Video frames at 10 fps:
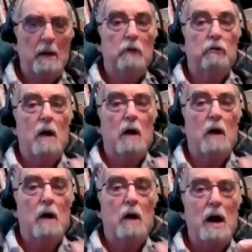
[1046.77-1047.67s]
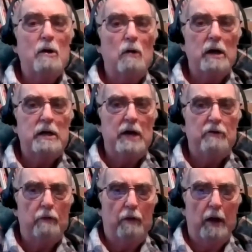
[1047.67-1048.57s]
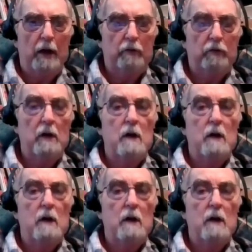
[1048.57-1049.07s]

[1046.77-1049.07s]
So I only teach you things